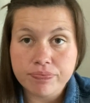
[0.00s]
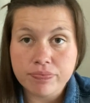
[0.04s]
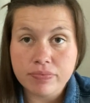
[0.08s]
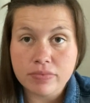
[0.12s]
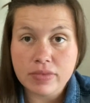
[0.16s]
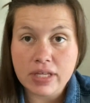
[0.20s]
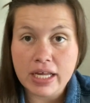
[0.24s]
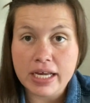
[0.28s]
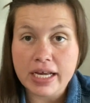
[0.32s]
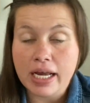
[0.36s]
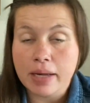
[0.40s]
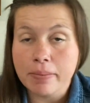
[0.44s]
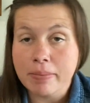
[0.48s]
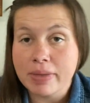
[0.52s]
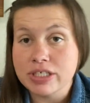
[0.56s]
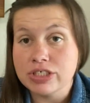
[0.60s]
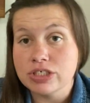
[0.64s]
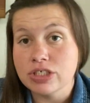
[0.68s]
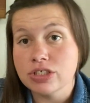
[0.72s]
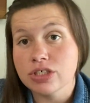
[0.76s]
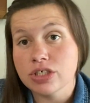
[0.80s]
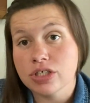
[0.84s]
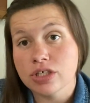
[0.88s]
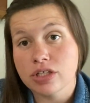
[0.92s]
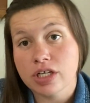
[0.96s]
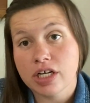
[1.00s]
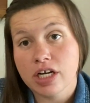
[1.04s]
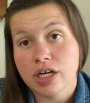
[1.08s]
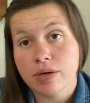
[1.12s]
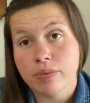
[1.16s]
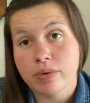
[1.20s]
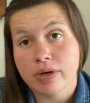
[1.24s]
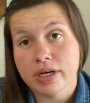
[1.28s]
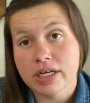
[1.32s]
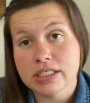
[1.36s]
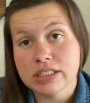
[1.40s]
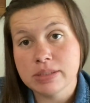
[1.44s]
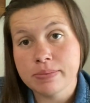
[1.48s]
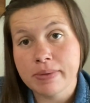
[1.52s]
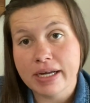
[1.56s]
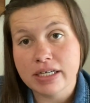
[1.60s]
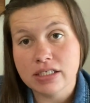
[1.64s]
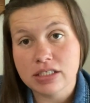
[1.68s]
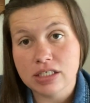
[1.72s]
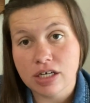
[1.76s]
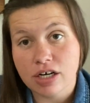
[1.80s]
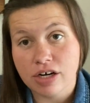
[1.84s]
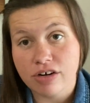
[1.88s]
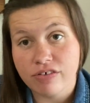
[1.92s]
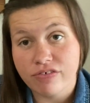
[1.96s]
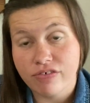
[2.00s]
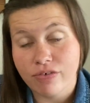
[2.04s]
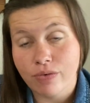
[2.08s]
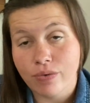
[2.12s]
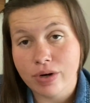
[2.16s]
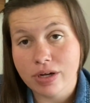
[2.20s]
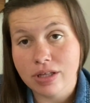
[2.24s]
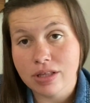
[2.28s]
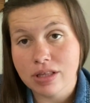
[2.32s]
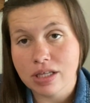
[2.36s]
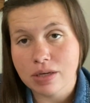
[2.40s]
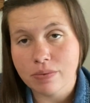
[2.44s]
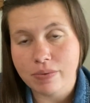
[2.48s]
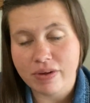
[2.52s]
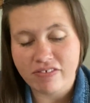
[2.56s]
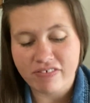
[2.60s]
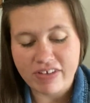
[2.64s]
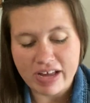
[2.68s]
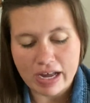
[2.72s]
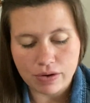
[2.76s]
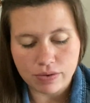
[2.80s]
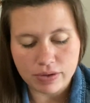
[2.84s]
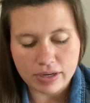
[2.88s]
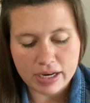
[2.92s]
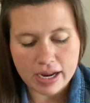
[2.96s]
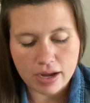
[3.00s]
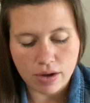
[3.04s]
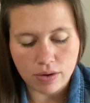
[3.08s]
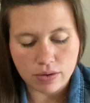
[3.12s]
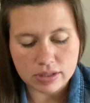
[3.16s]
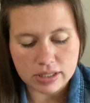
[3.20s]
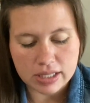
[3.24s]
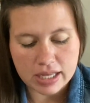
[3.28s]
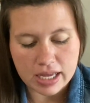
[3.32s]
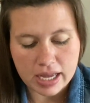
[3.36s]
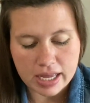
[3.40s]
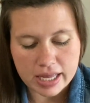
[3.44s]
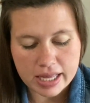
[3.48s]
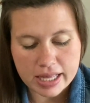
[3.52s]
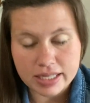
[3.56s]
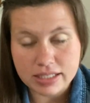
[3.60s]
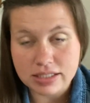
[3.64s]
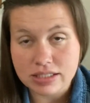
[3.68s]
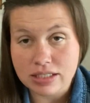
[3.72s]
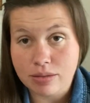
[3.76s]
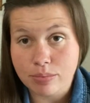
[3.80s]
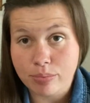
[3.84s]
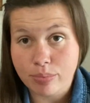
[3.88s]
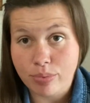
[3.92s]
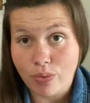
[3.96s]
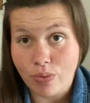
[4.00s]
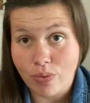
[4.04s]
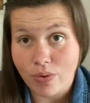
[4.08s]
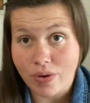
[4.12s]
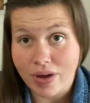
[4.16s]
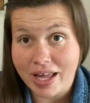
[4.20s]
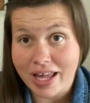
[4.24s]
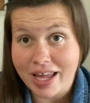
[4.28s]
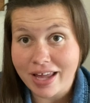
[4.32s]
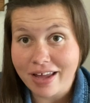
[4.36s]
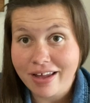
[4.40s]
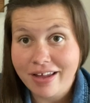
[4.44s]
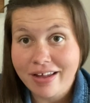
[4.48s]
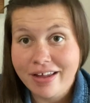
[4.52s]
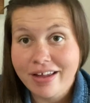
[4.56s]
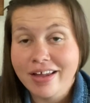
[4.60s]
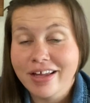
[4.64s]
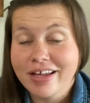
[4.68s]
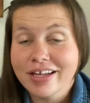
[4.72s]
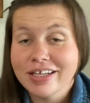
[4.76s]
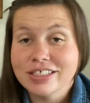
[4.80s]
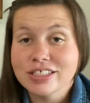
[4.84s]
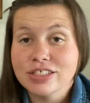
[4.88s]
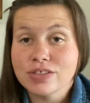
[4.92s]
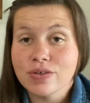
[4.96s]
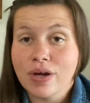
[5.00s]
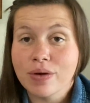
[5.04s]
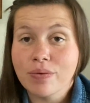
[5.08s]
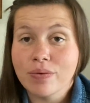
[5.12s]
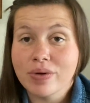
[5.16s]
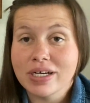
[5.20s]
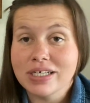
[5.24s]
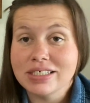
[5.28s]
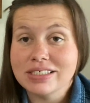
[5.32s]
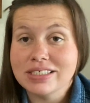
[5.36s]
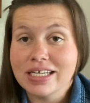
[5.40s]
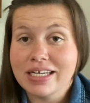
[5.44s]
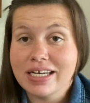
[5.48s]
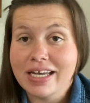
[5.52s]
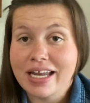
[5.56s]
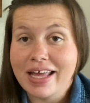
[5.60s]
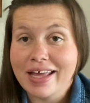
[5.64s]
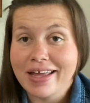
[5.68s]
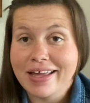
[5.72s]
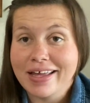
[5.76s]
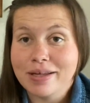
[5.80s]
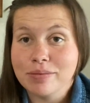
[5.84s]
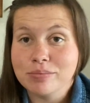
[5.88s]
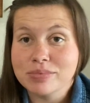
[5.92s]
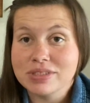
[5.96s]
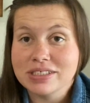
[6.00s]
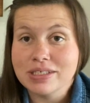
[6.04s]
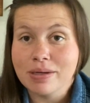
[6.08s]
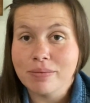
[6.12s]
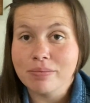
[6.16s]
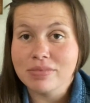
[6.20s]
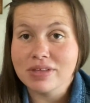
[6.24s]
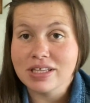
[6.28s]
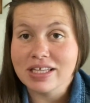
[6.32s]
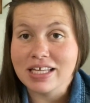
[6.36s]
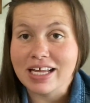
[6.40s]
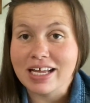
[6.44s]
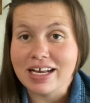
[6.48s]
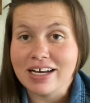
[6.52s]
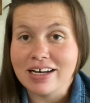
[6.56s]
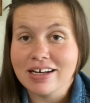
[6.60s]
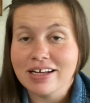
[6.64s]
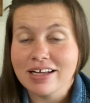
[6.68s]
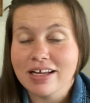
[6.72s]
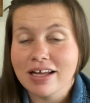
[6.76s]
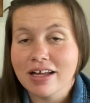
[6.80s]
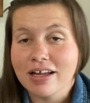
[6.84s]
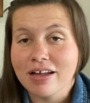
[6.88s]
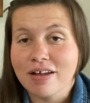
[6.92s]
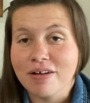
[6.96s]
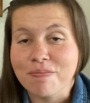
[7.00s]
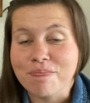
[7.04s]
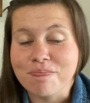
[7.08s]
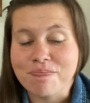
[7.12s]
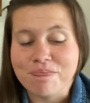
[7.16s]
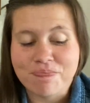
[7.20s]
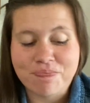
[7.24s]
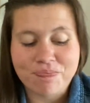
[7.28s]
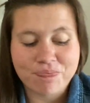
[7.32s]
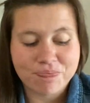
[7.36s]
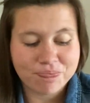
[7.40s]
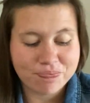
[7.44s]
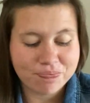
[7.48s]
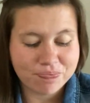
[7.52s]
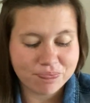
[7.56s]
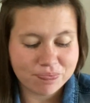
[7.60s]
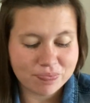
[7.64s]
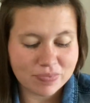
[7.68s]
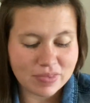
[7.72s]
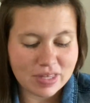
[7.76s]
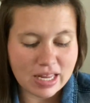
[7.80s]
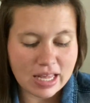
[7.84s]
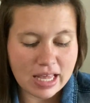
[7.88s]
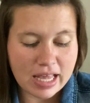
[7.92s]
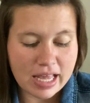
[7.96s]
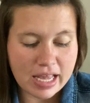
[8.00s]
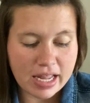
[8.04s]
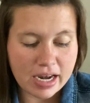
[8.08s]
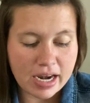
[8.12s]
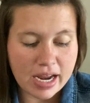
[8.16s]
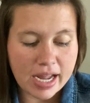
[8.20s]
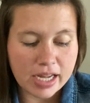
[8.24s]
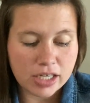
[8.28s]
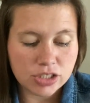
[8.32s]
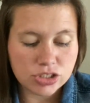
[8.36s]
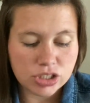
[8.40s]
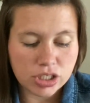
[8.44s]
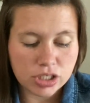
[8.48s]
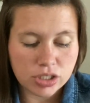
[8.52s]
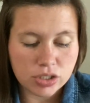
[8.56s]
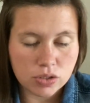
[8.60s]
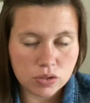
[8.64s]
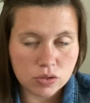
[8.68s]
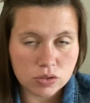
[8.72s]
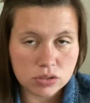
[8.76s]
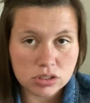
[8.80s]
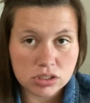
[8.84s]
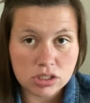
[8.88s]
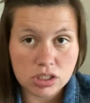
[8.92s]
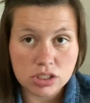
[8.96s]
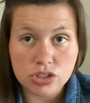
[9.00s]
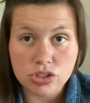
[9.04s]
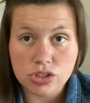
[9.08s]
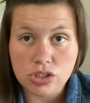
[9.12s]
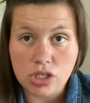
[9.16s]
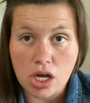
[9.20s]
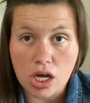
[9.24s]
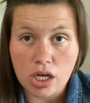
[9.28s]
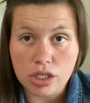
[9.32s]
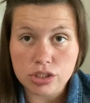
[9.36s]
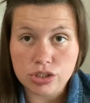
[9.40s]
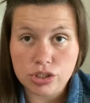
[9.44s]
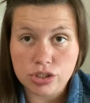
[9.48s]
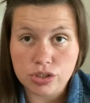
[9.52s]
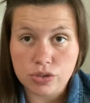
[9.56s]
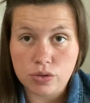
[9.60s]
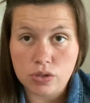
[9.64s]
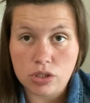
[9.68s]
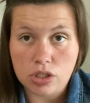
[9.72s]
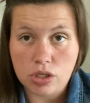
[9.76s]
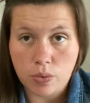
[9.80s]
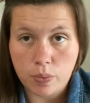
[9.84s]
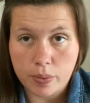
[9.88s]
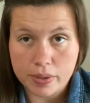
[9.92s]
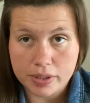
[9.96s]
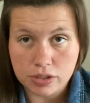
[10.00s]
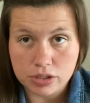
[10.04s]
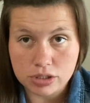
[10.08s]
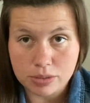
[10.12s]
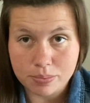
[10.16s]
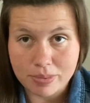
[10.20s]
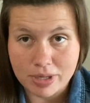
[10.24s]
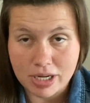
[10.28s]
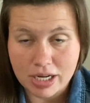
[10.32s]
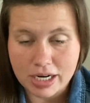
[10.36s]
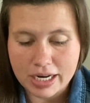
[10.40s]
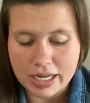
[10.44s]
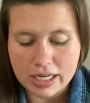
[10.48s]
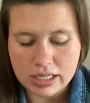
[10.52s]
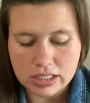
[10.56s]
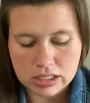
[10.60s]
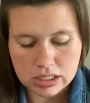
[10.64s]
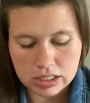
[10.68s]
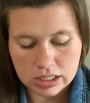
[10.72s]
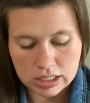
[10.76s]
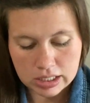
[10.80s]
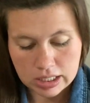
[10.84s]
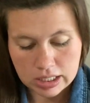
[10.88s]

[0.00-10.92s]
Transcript: Like I mentioned earlier, we're expecting our fourth, and we found out that it's a boy. So I wanted to knit him something, and I chose the Sawtooth quilt bonnet,